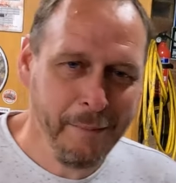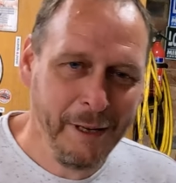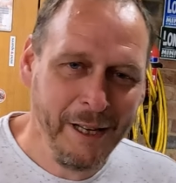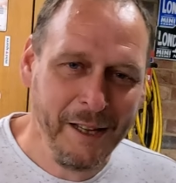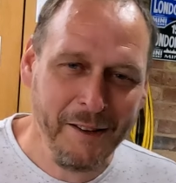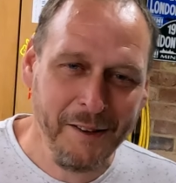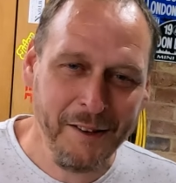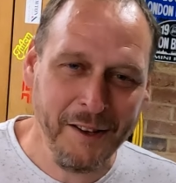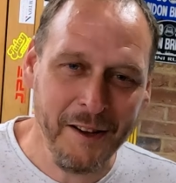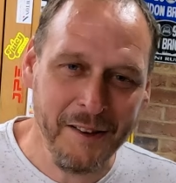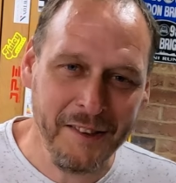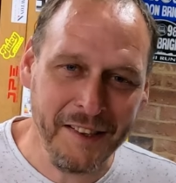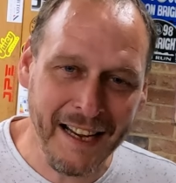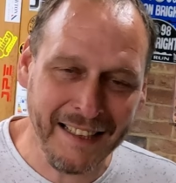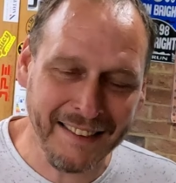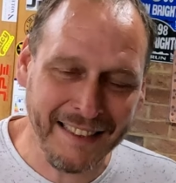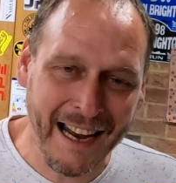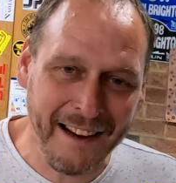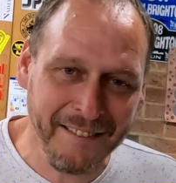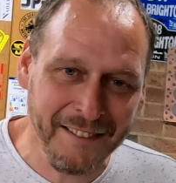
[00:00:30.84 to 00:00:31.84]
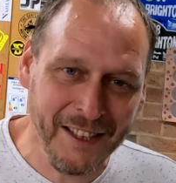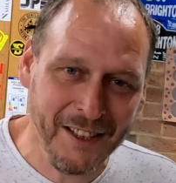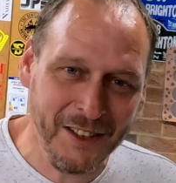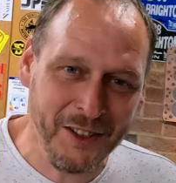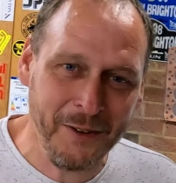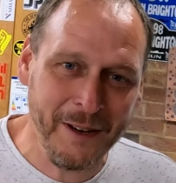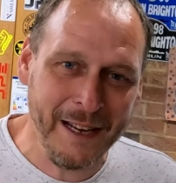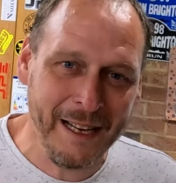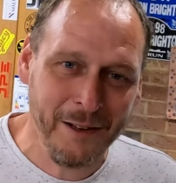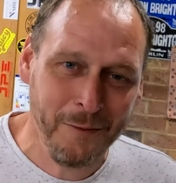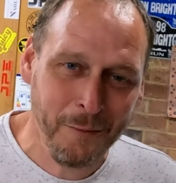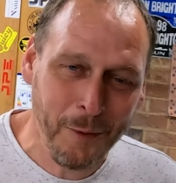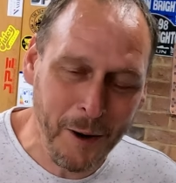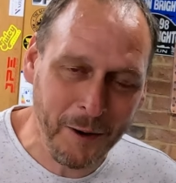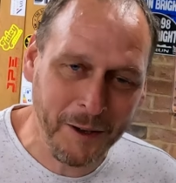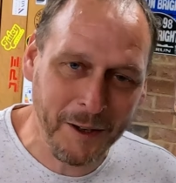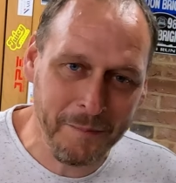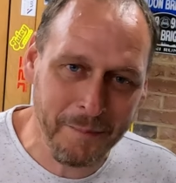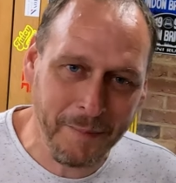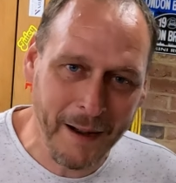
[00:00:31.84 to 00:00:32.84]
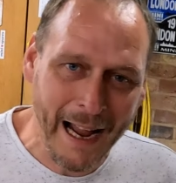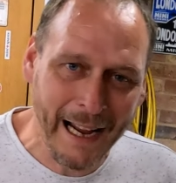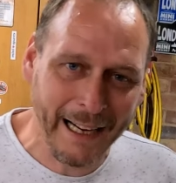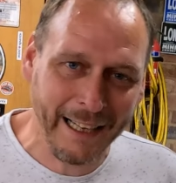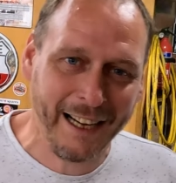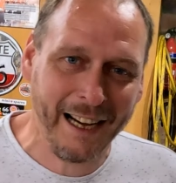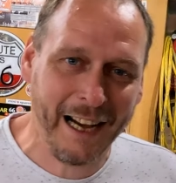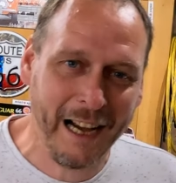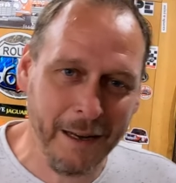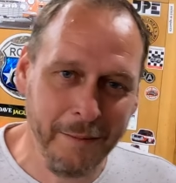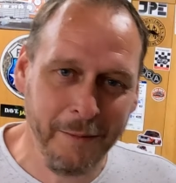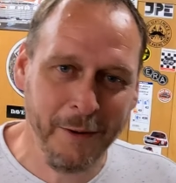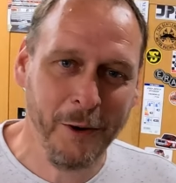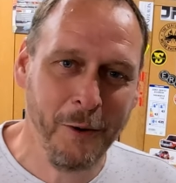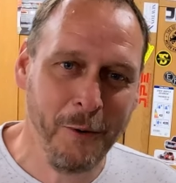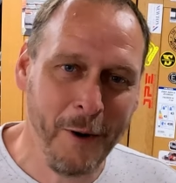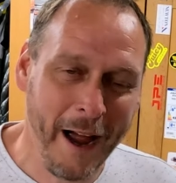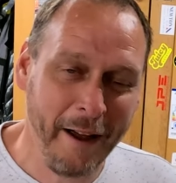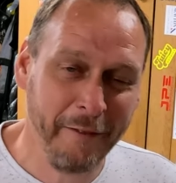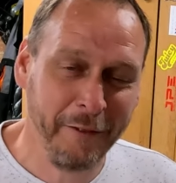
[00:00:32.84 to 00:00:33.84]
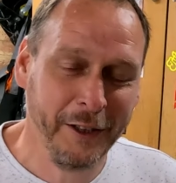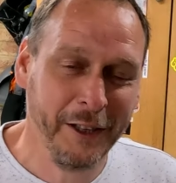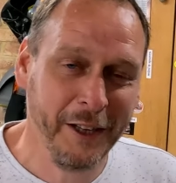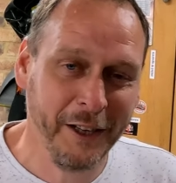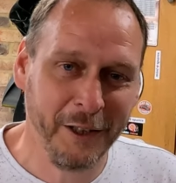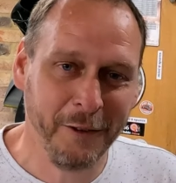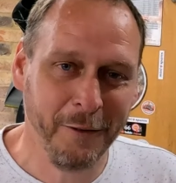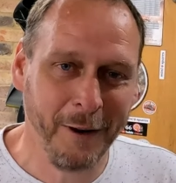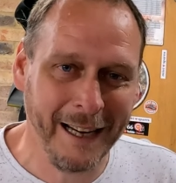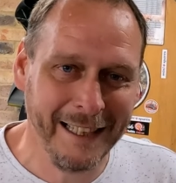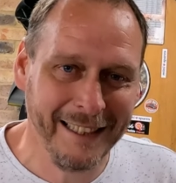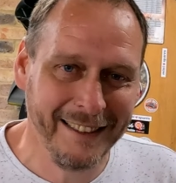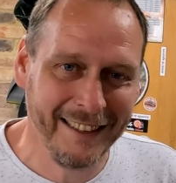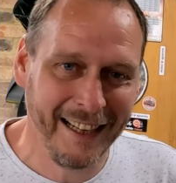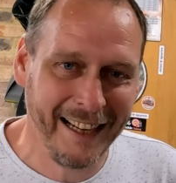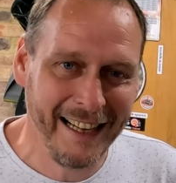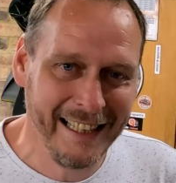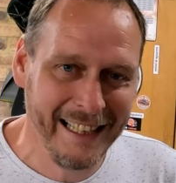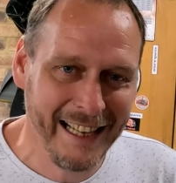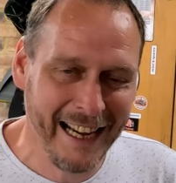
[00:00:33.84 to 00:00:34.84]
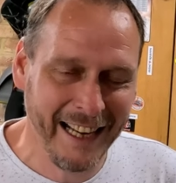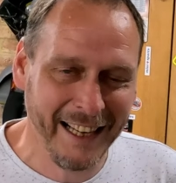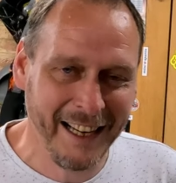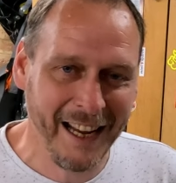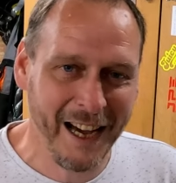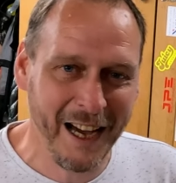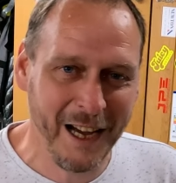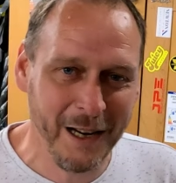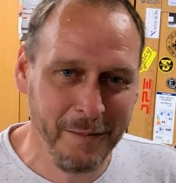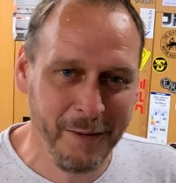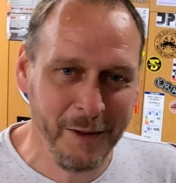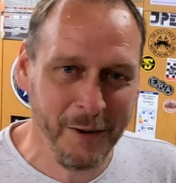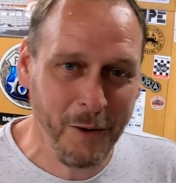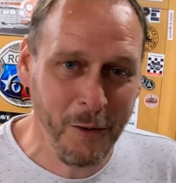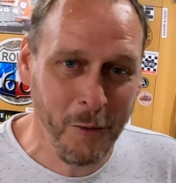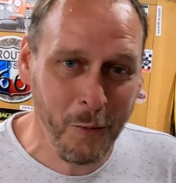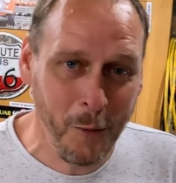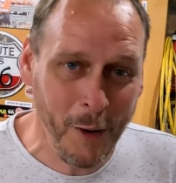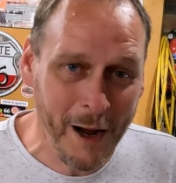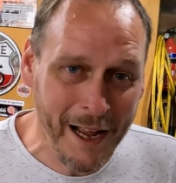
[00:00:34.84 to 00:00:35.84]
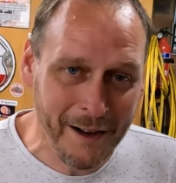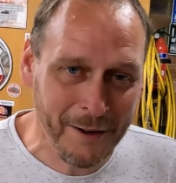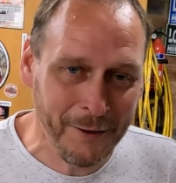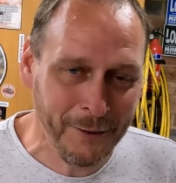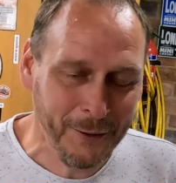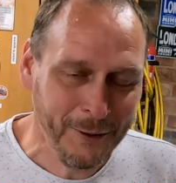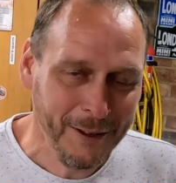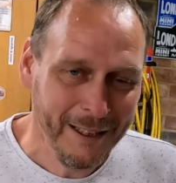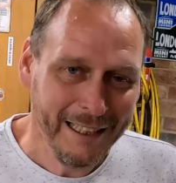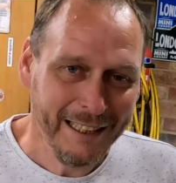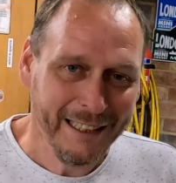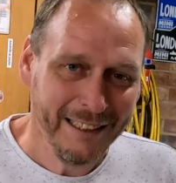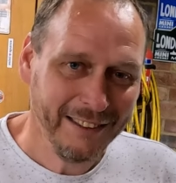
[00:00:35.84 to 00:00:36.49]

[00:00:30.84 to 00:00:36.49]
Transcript: Mini enthusiasts, how are you doing? Welcome back. I hope you're all having a great day and I hope you're all well.